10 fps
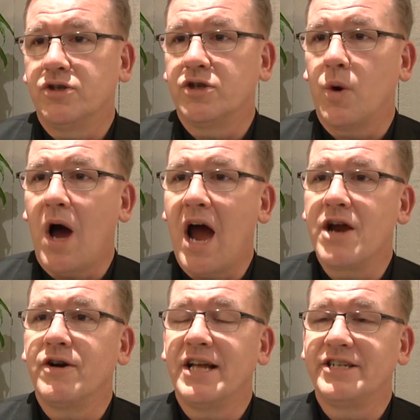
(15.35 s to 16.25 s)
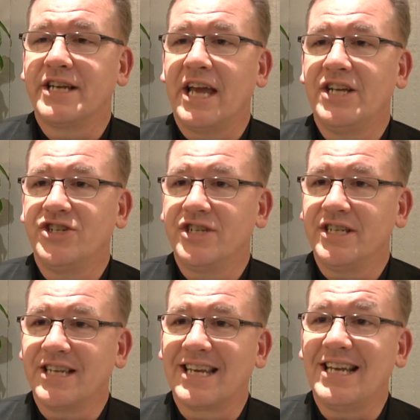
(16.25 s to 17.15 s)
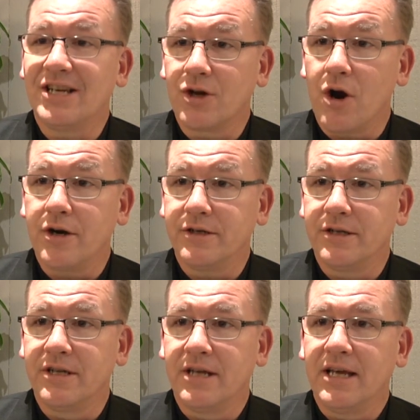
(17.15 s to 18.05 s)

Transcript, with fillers: so higher education to kindergarten